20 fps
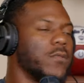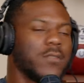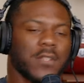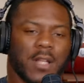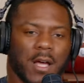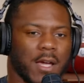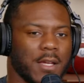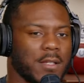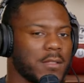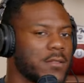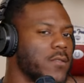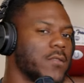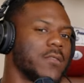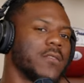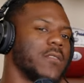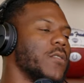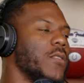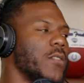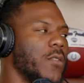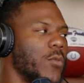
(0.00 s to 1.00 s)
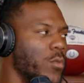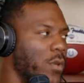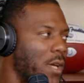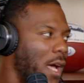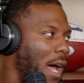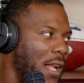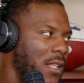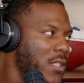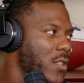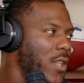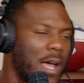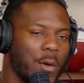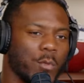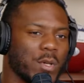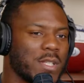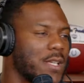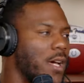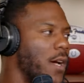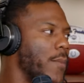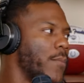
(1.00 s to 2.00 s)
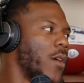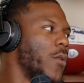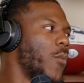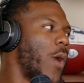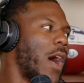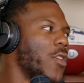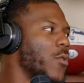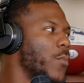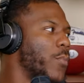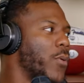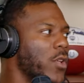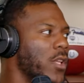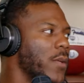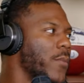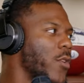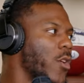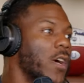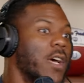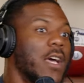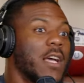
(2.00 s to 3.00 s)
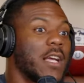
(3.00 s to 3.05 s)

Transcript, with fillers: Like, we got to, like, what's up, bro? Why you pulling me?